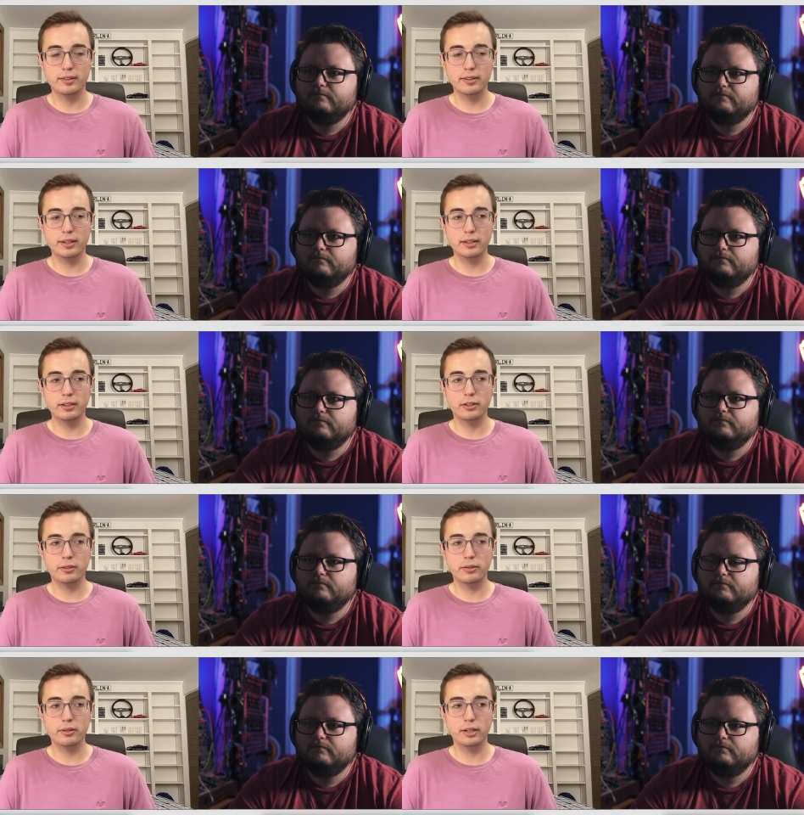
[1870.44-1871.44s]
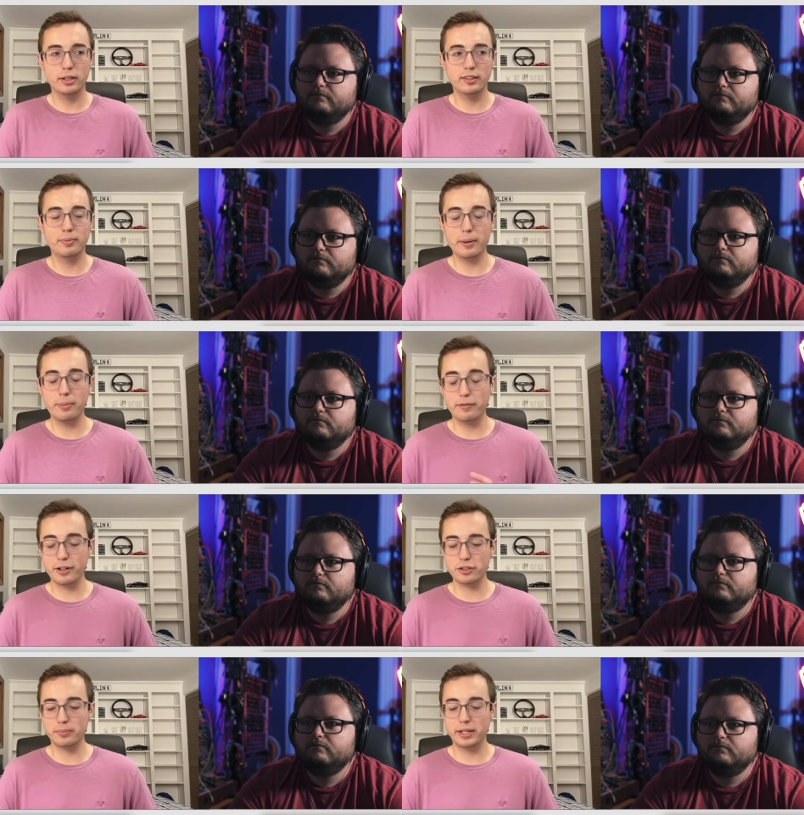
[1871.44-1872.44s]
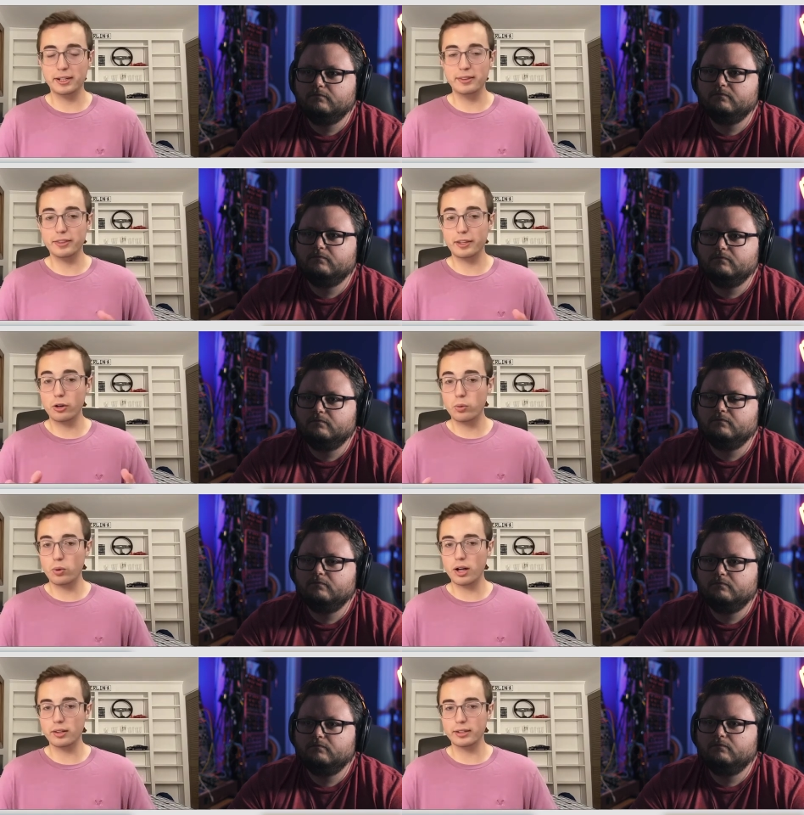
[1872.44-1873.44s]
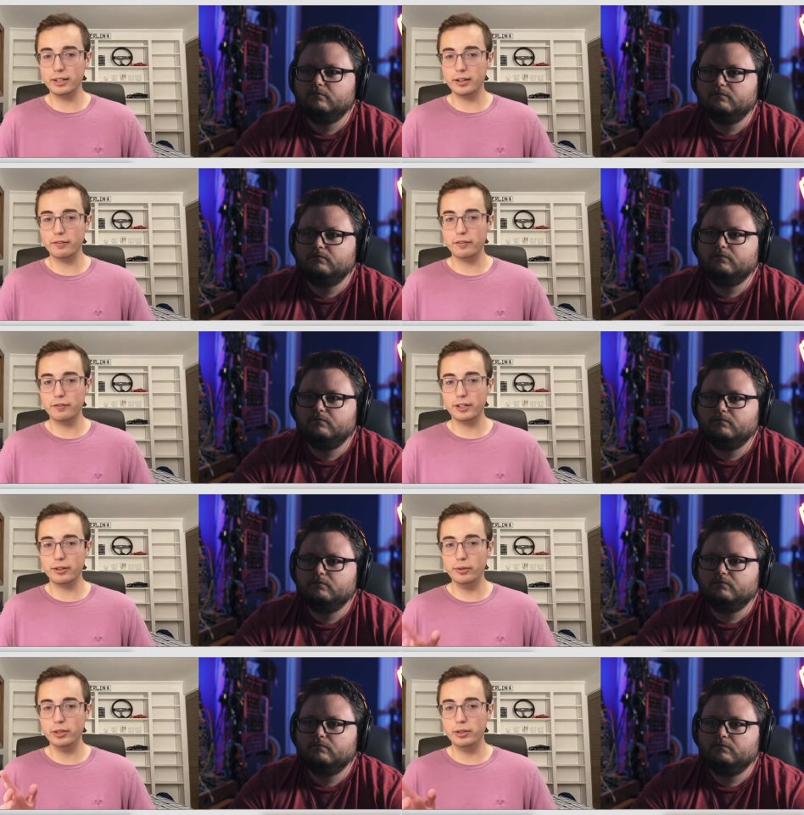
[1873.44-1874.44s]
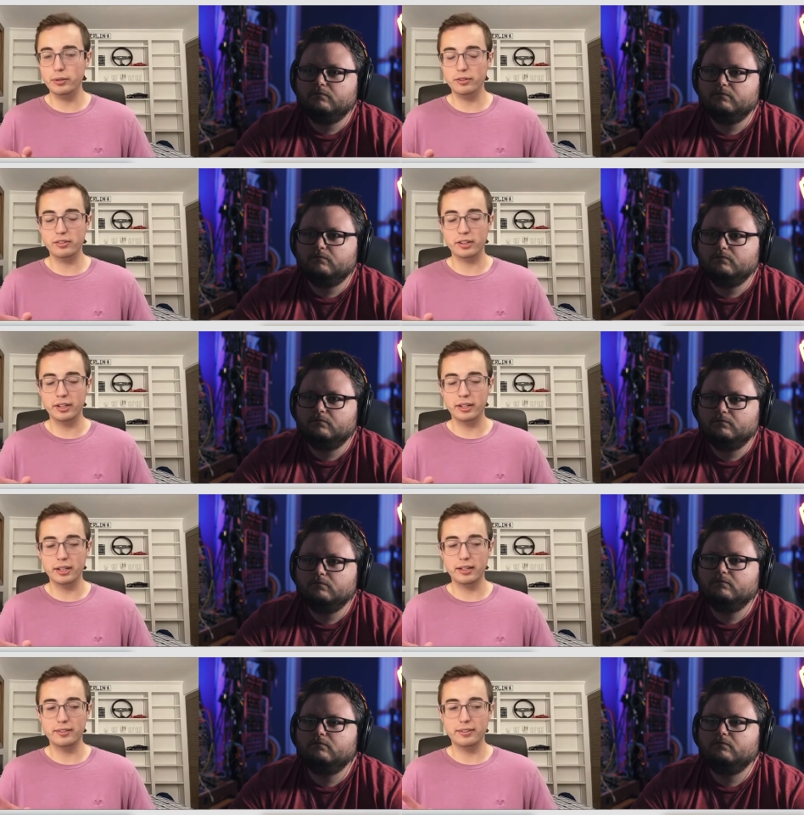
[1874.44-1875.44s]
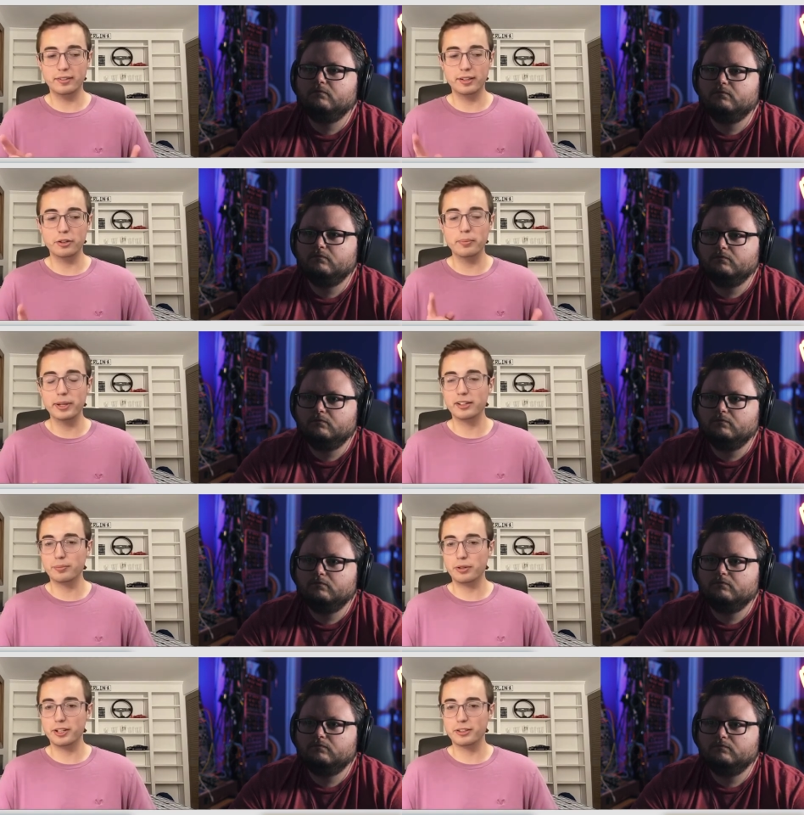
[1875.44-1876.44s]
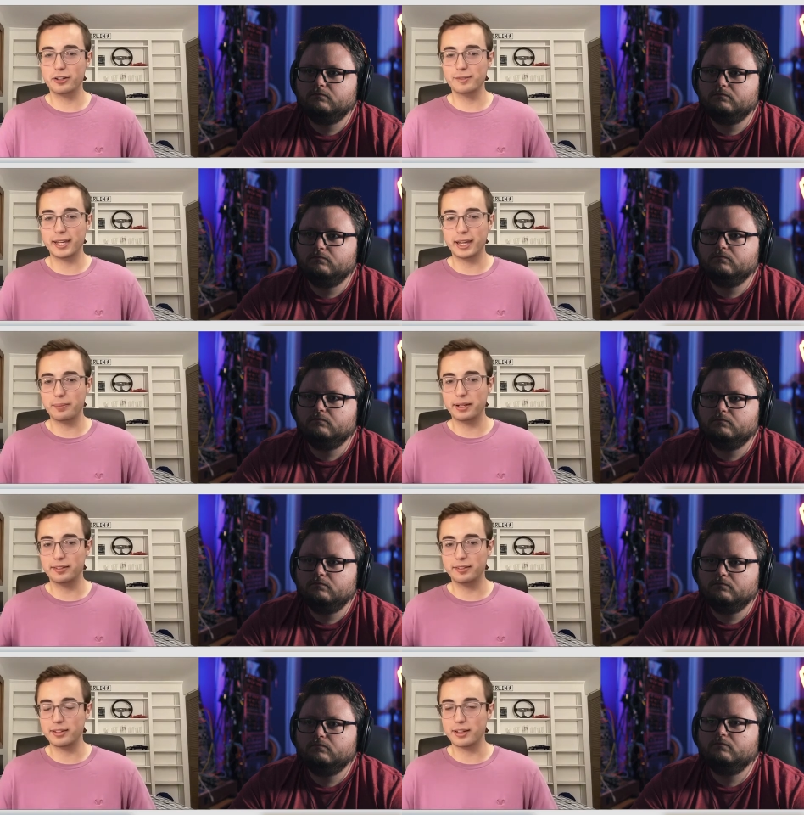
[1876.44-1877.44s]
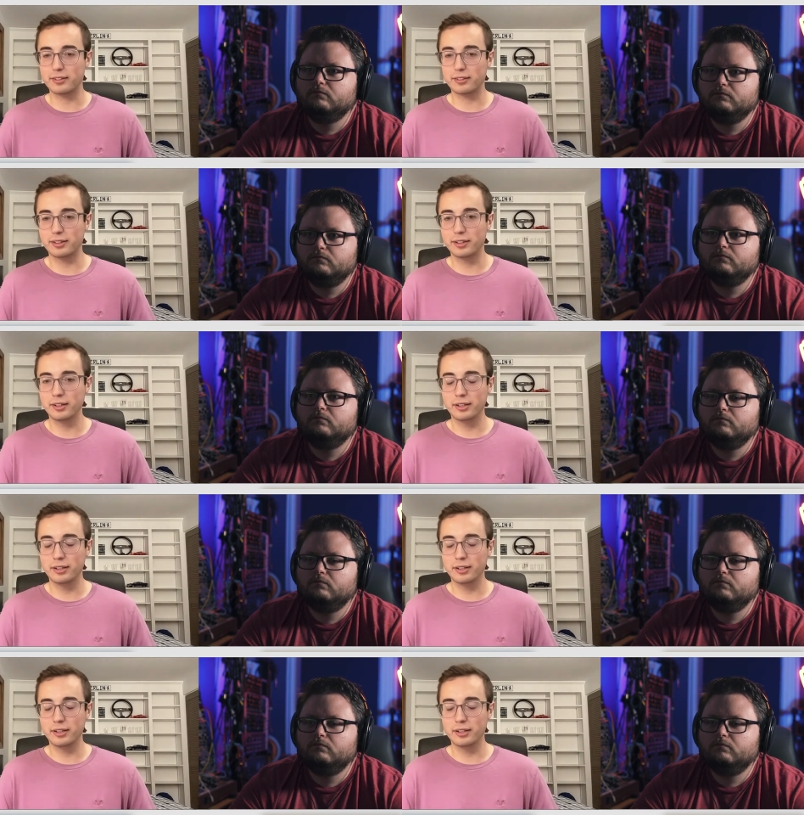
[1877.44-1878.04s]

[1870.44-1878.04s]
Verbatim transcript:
Speaker 1: I'd say you know it's my professional opinion that the quality of the video you use is the single biggest predictor of a campaign success.